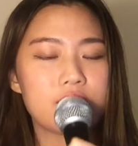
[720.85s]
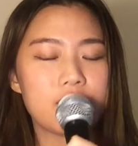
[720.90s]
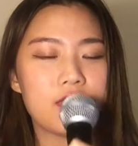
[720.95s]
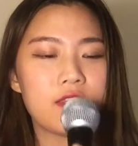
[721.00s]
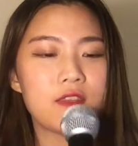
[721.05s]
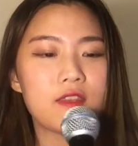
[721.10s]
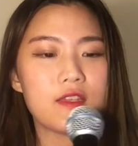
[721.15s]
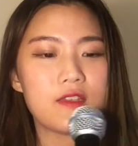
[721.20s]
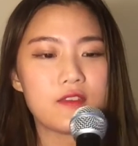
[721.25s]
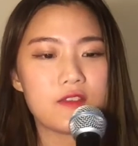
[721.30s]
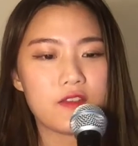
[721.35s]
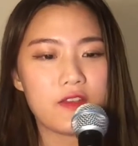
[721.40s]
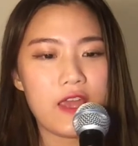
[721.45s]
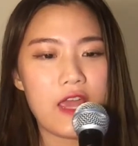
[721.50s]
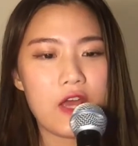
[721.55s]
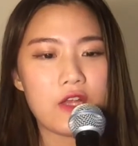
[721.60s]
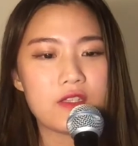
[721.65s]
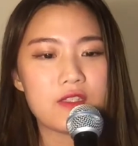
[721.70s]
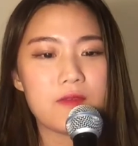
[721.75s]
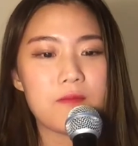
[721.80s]
in these
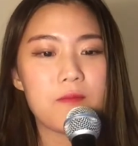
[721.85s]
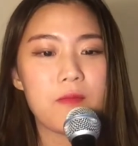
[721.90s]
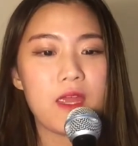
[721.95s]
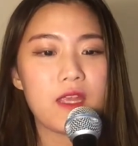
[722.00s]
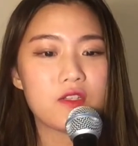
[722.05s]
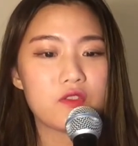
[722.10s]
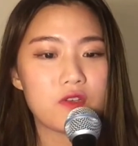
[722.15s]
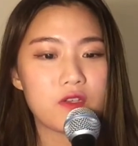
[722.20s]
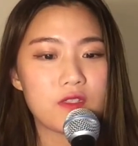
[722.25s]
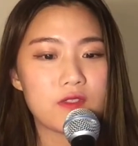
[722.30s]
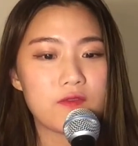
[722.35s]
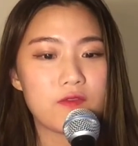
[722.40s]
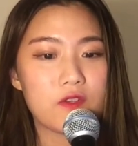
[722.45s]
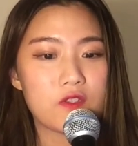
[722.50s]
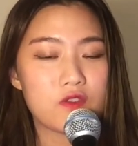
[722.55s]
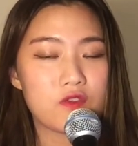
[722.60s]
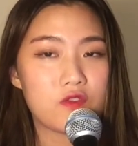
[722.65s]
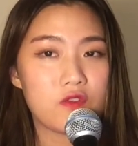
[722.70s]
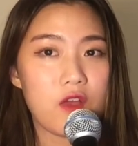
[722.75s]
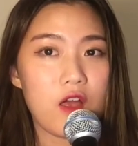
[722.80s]
accounts and make
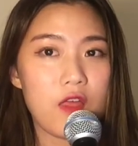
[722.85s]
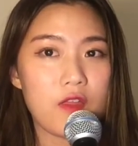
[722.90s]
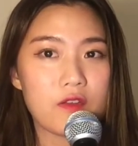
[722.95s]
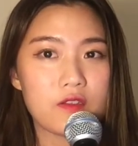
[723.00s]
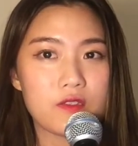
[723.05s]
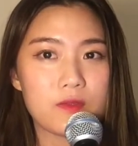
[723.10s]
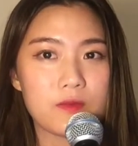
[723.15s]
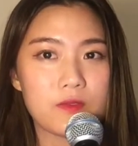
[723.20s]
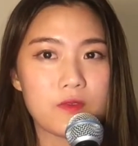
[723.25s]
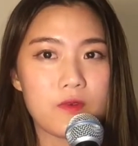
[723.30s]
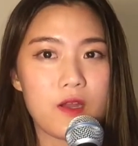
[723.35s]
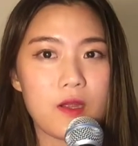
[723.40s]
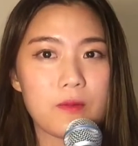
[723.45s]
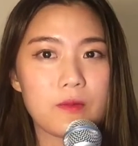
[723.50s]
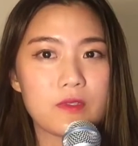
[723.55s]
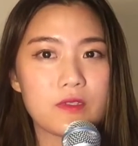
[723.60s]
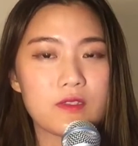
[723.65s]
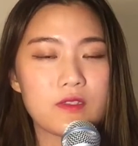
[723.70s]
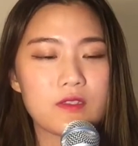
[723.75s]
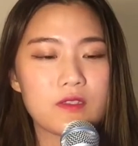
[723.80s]
transfers to other
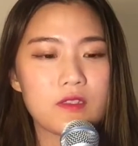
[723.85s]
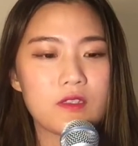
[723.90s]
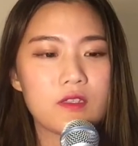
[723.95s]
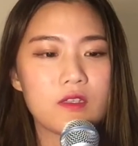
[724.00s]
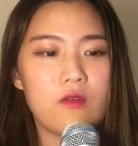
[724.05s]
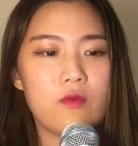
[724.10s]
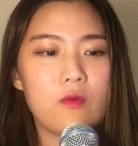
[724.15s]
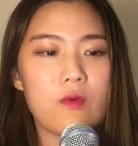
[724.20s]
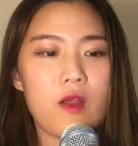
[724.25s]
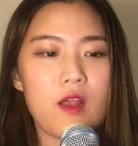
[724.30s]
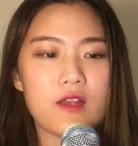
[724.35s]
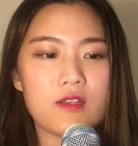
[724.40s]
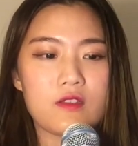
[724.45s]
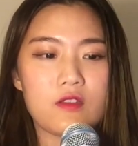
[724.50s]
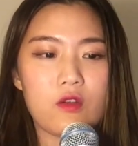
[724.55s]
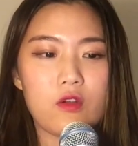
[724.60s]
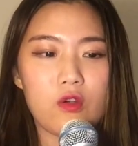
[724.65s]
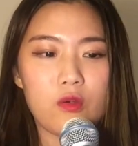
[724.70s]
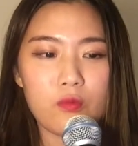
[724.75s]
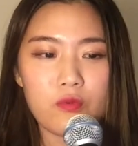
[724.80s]
subscribers. Whereas
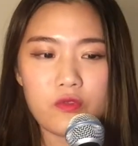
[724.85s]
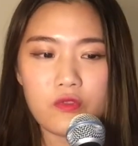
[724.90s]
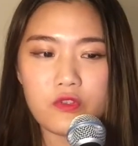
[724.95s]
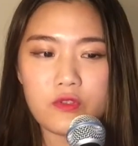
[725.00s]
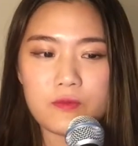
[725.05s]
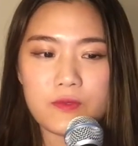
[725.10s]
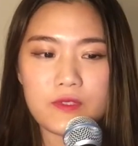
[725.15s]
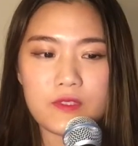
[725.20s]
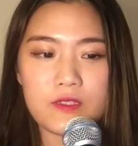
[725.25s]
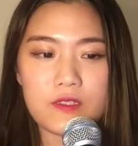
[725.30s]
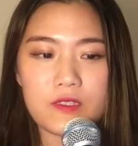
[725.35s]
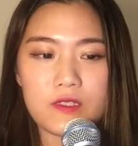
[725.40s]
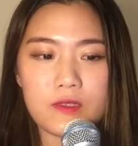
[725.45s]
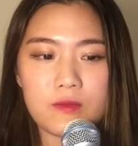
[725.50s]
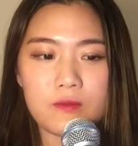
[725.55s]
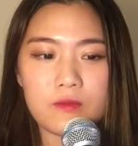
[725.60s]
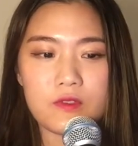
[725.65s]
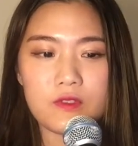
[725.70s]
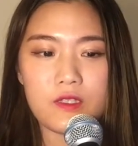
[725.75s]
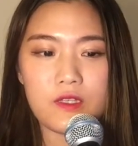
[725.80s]
open loop
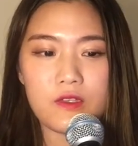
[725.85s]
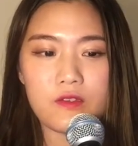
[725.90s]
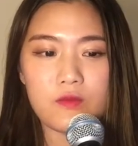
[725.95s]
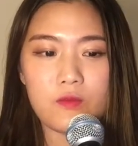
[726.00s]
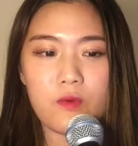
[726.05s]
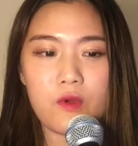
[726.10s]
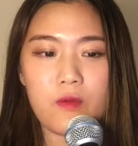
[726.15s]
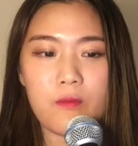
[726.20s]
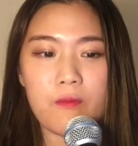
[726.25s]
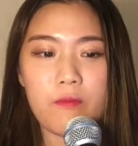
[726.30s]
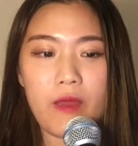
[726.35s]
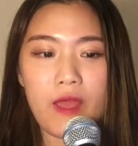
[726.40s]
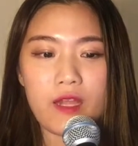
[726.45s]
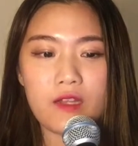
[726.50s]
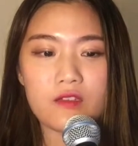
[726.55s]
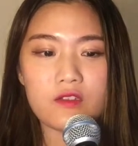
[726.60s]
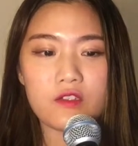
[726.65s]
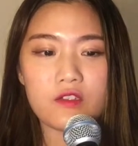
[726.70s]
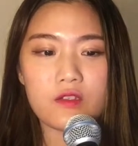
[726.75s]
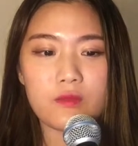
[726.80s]
systems is where
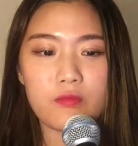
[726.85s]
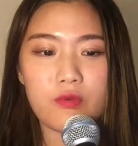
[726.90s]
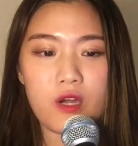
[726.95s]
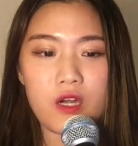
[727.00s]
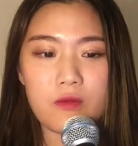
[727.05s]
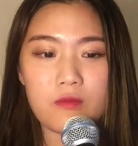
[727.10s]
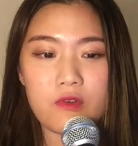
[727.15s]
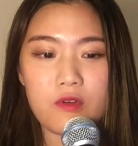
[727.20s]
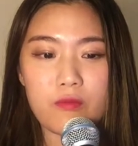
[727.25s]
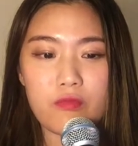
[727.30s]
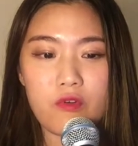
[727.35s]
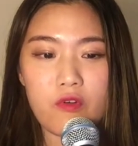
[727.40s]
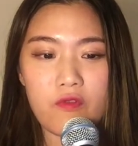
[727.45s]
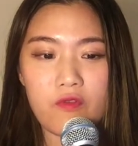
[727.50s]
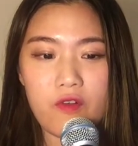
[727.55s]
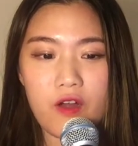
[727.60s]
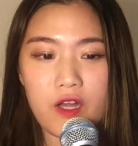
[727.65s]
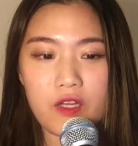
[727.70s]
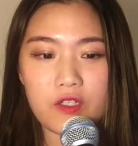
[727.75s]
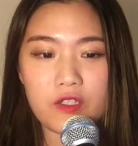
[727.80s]
banks are the primary
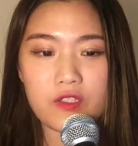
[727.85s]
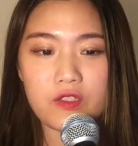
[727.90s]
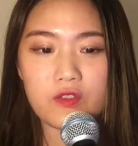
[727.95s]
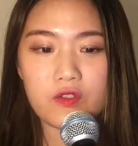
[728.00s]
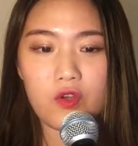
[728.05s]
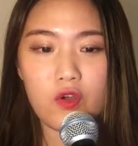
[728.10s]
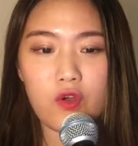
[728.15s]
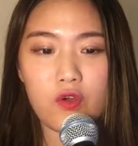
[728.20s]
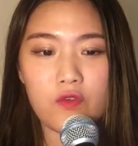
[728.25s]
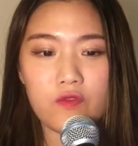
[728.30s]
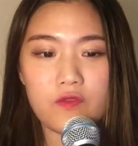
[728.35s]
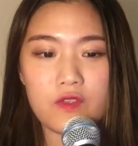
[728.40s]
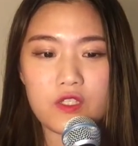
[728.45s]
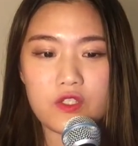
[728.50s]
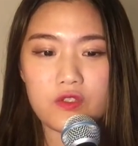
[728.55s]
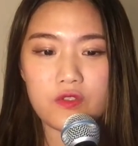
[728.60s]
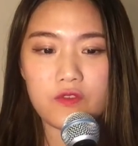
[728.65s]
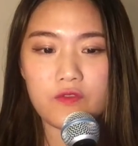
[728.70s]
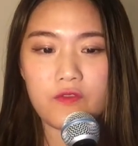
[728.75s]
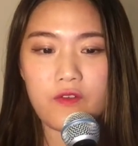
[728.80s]
providers of
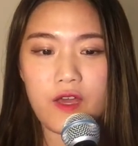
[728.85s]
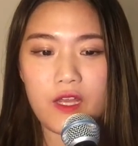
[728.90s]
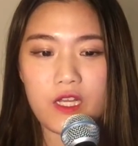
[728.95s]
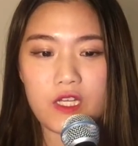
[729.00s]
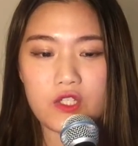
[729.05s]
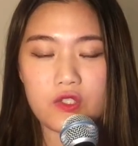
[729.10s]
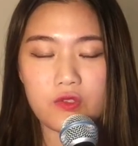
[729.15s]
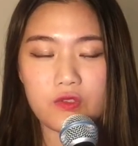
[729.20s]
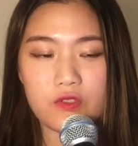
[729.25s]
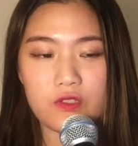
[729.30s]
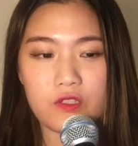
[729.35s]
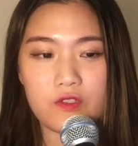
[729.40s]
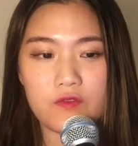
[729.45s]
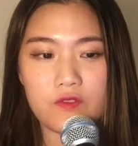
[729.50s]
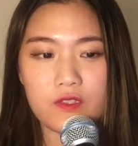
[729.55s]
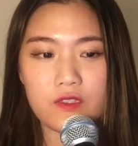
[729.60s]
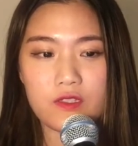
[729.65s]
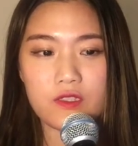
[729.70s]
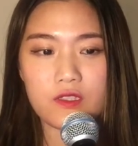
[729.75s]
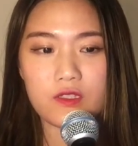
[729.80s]
digital financial
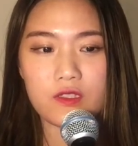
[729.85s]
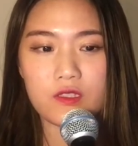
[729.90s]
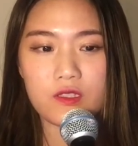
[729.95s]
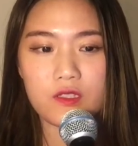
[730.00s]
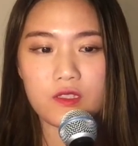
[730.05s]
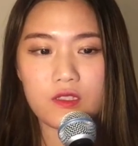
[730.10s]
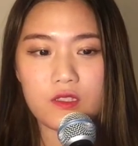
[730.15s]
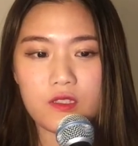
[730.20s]
services.